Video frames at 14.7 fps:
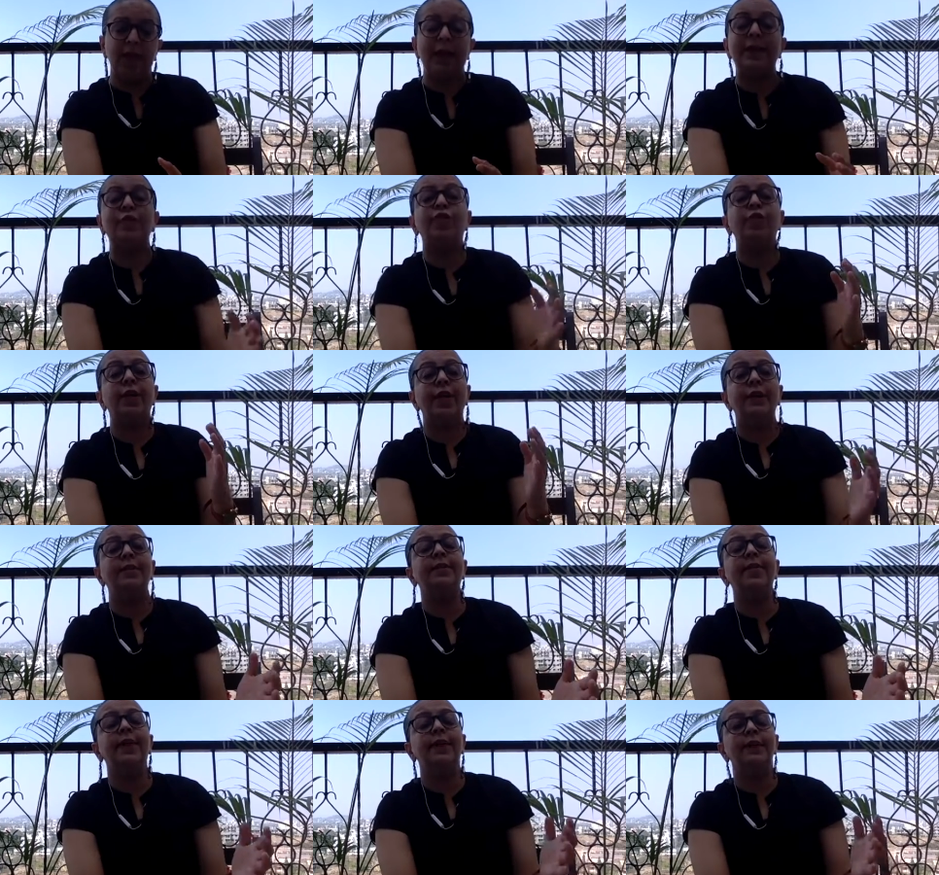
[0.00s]
It
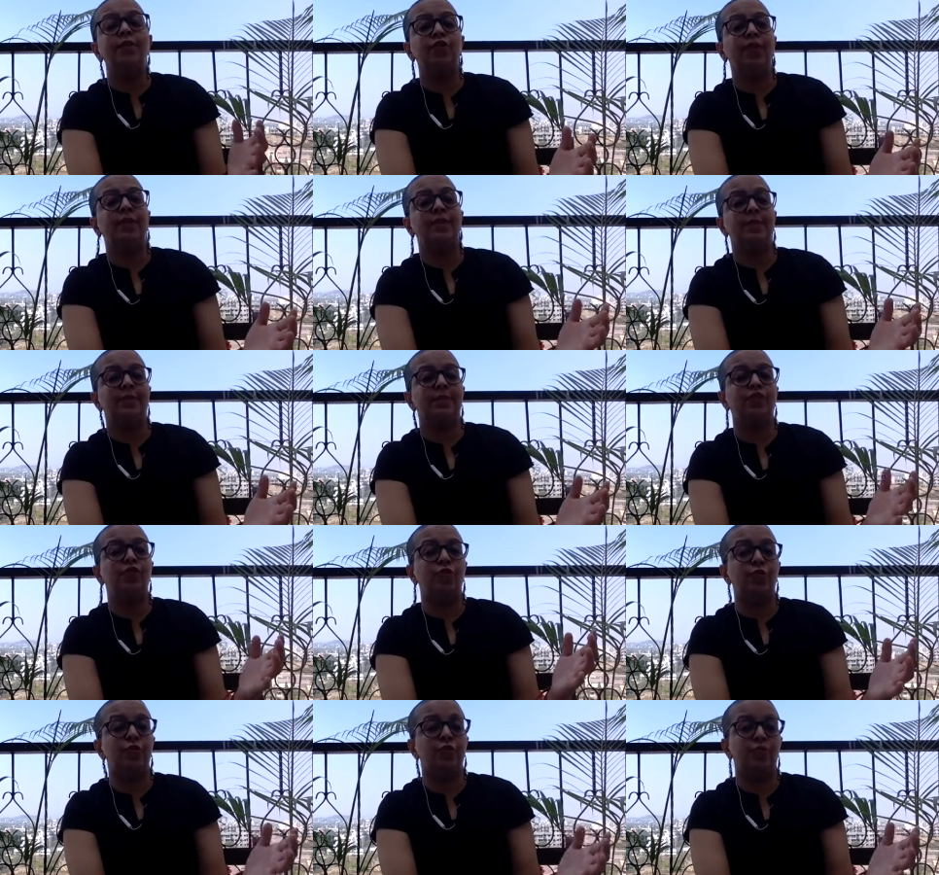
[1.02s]
created an interest in the
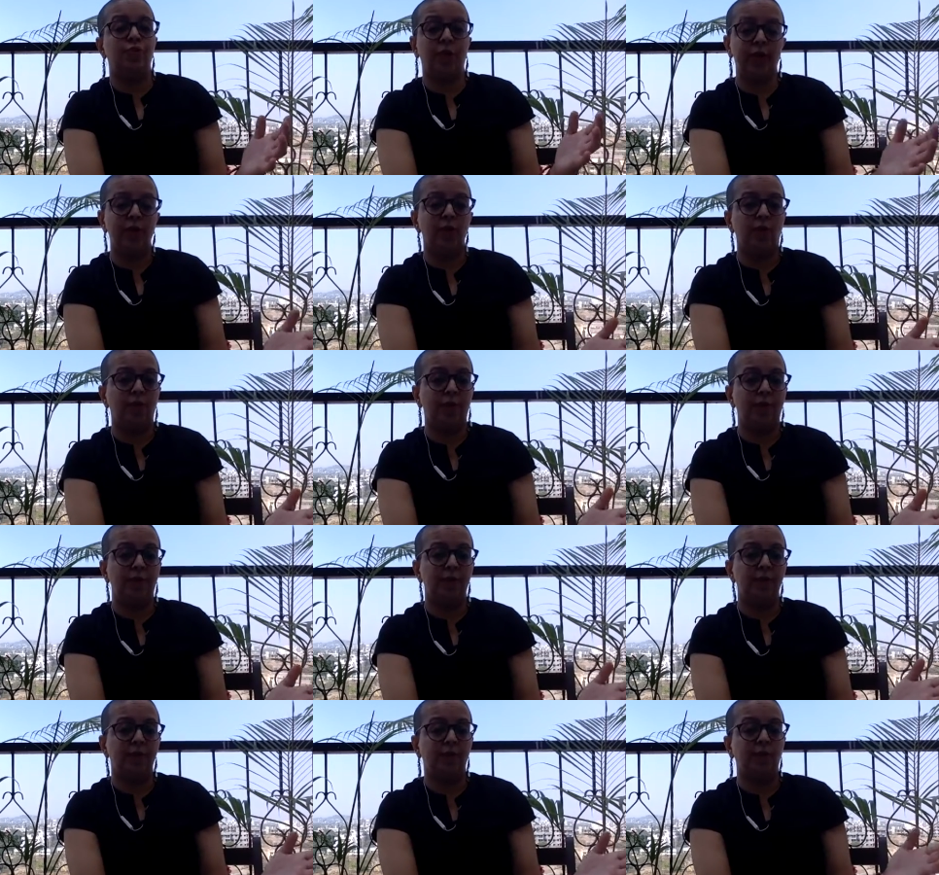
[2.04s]
ch child
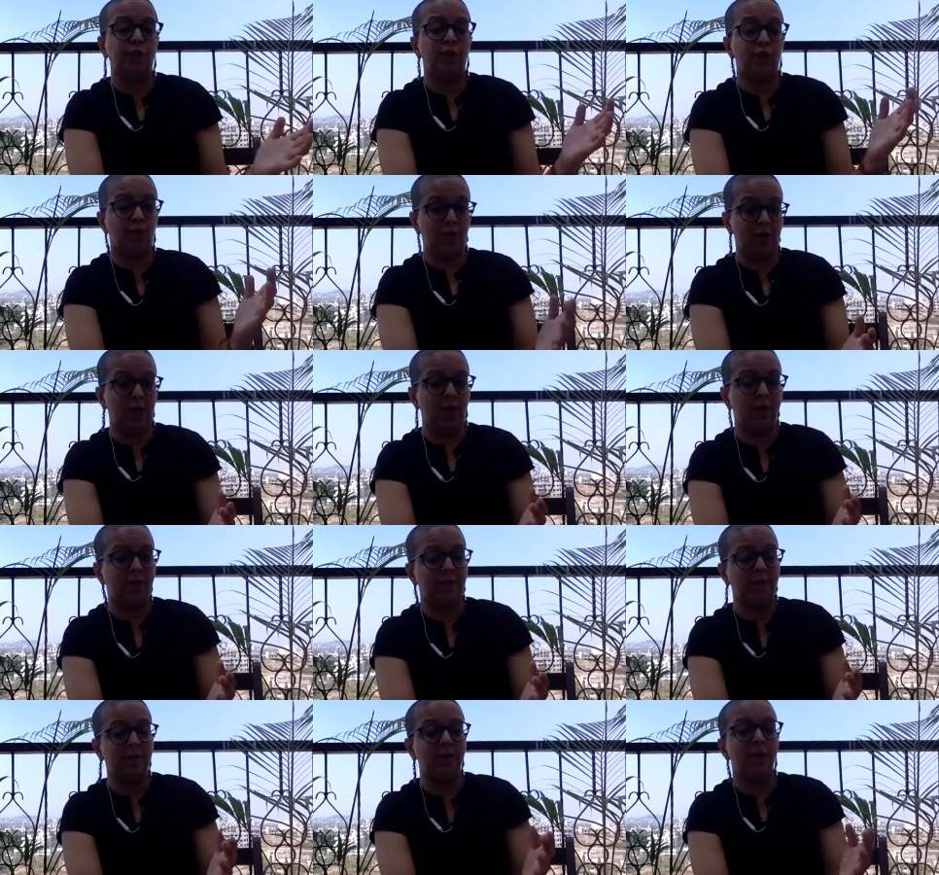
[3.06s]
audience for the local
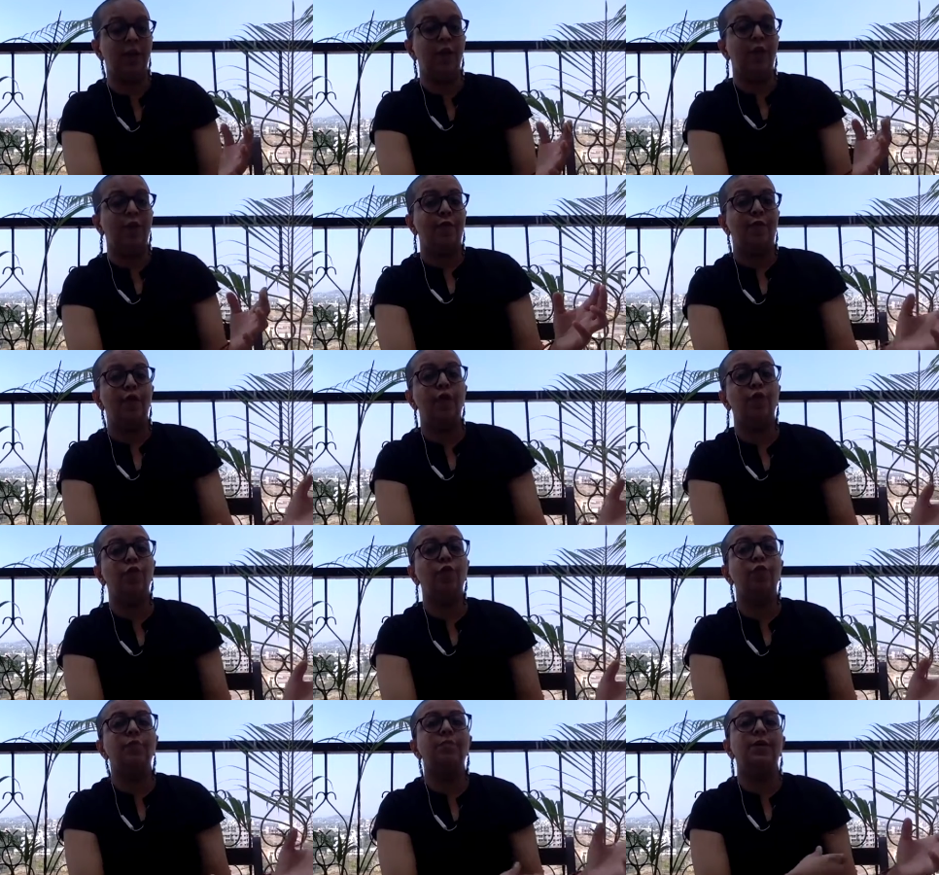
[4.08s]
artists, for
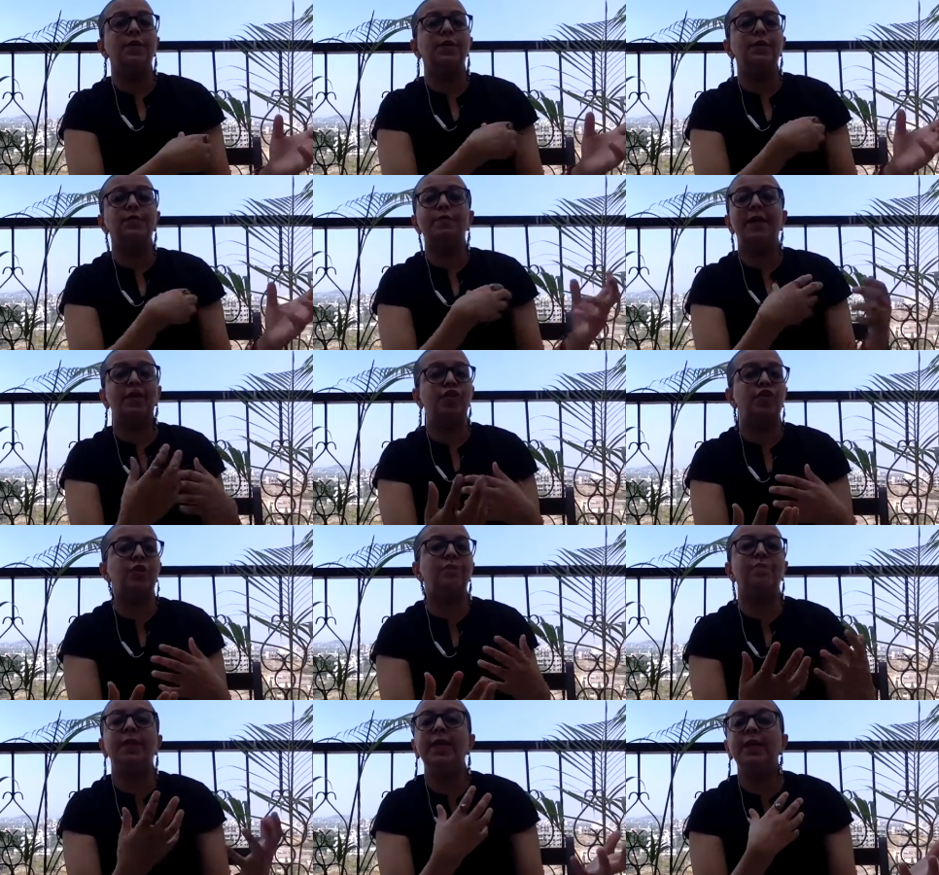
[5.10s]
whom
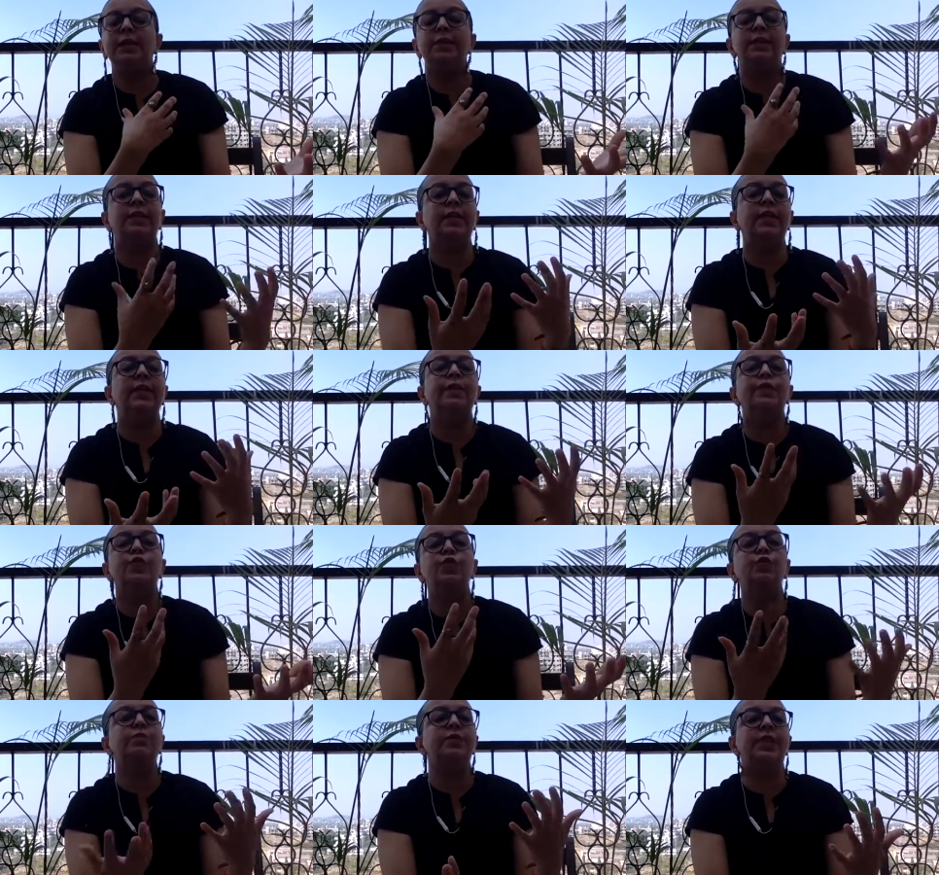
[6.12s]
special meet and greet
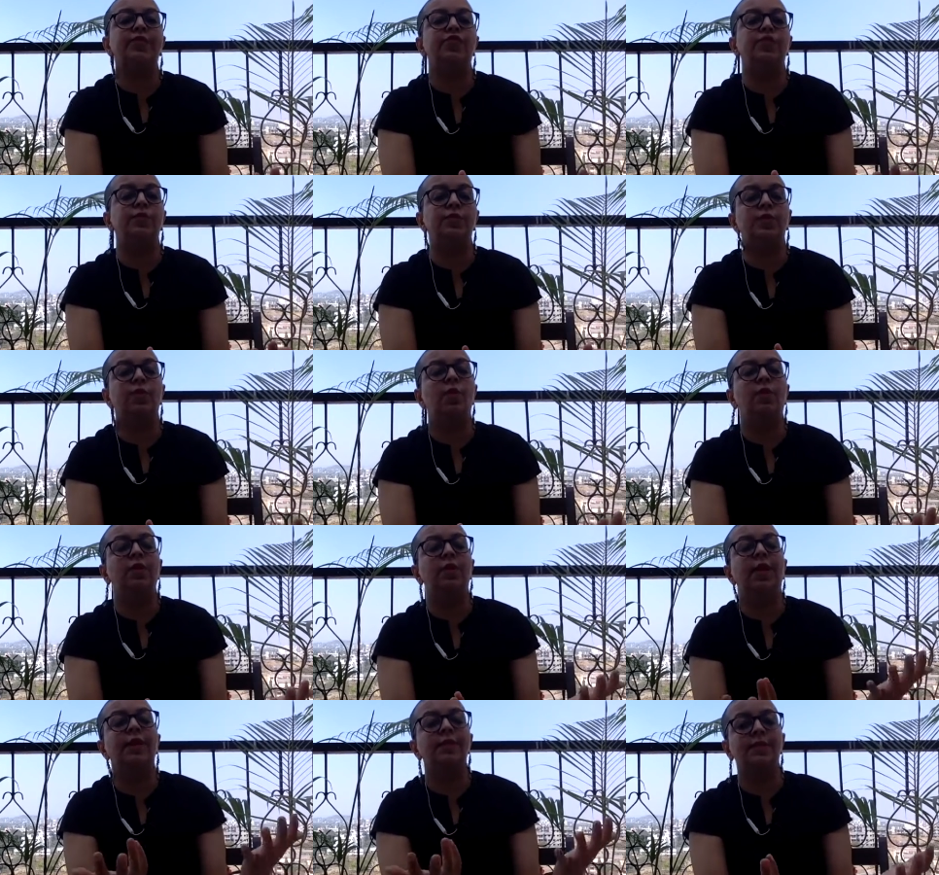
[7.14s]
Zoom sessions were
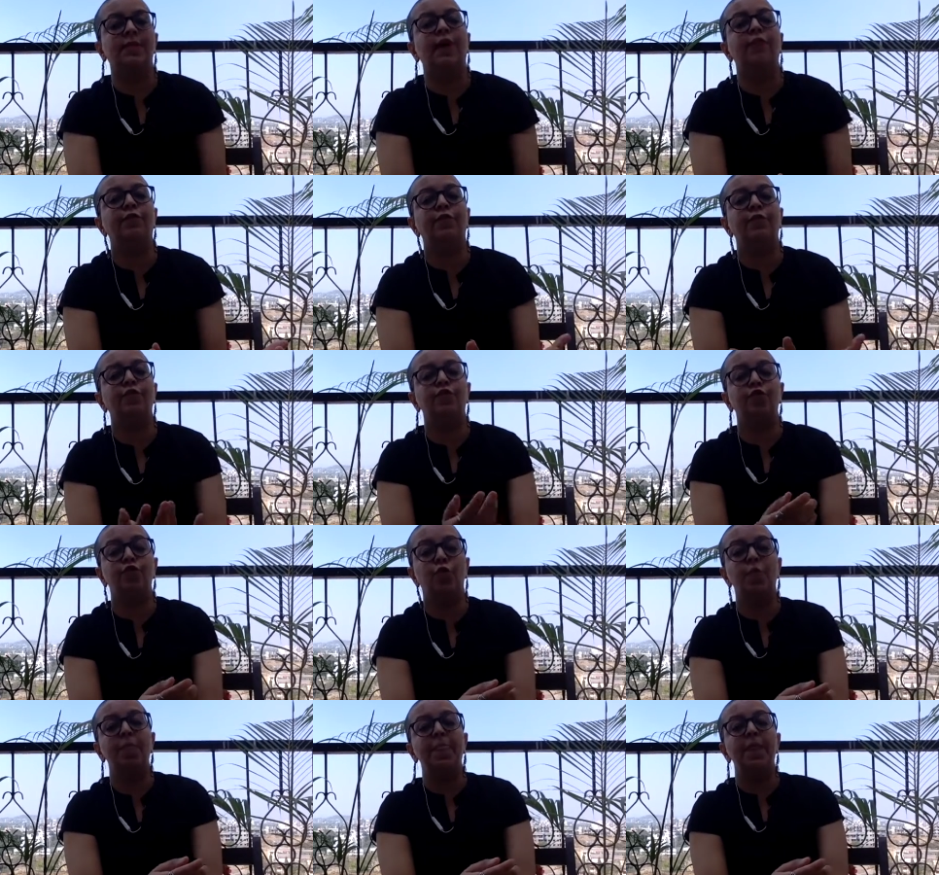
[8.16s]
organized after the show.